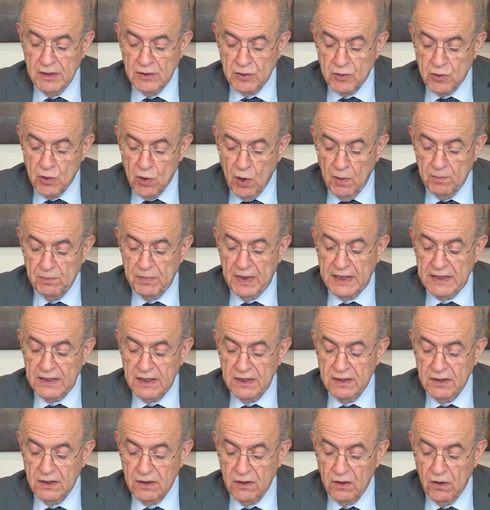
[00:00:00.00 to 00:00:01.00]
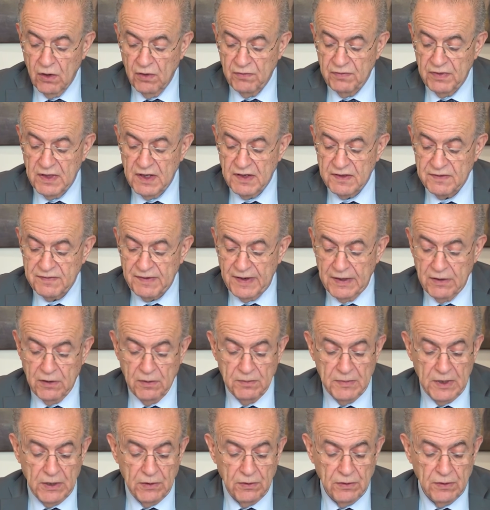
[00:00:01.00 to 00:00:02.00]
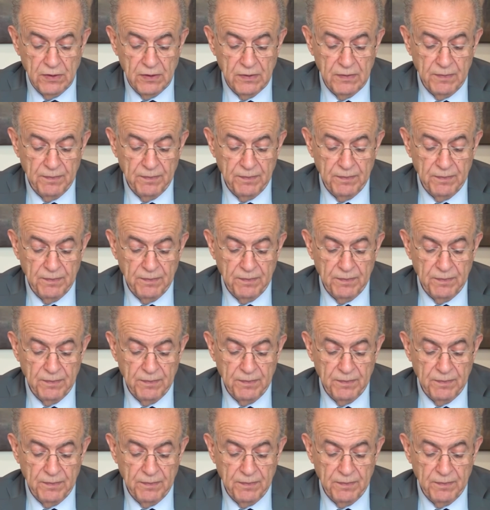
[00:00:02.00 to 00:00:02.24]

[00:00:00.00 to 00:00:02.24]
and combating of this phenomenon,